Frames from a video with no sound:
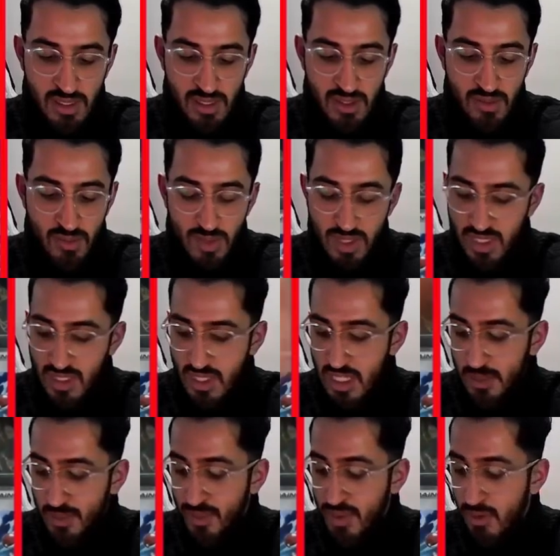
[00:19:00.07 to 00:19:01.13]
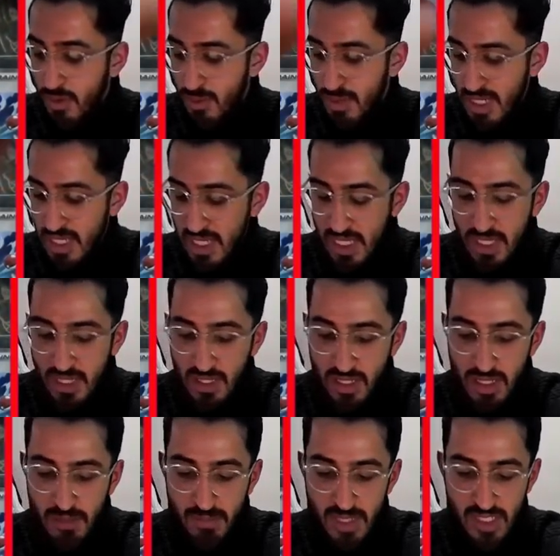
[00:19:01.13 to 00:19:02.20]
What's this? Probably
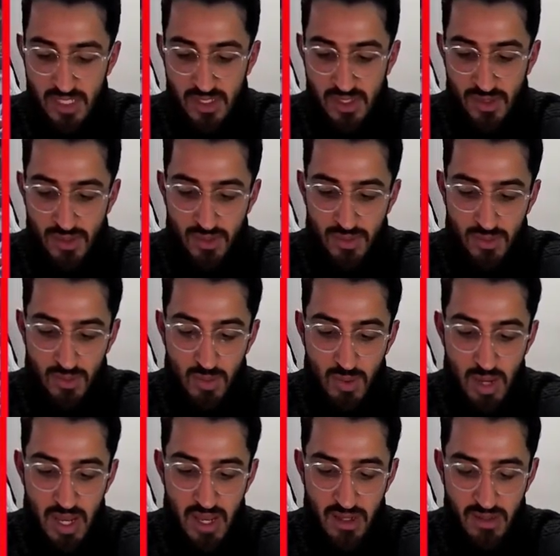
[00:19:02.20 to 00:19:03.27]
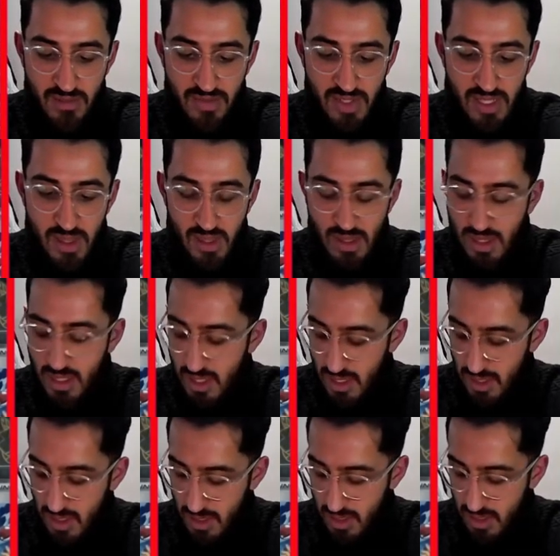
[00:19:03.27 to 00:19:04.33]
number twelve, I think.
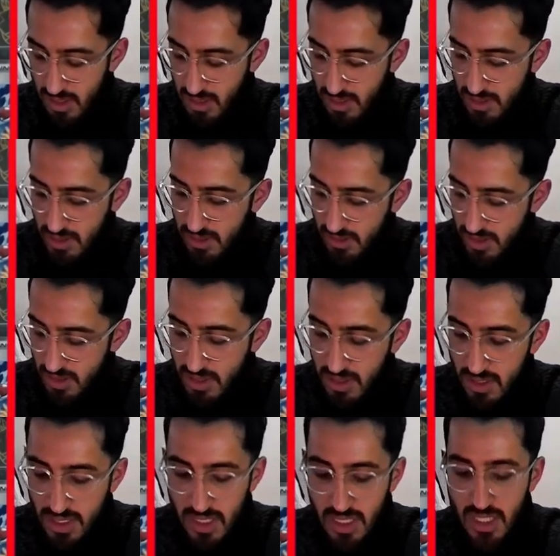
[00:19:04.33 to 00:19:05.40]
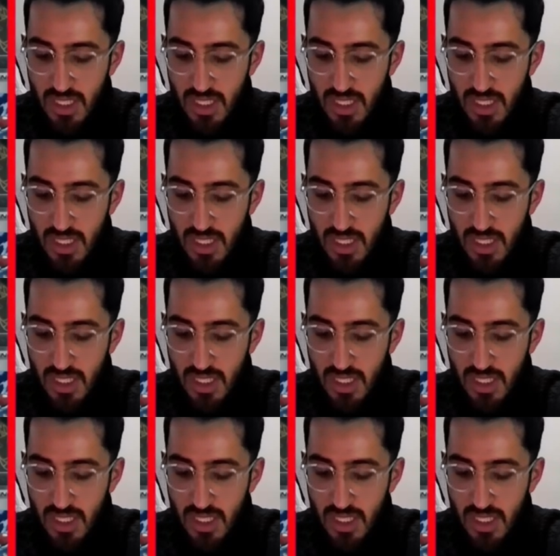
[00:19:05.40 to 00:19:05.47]
thirteen.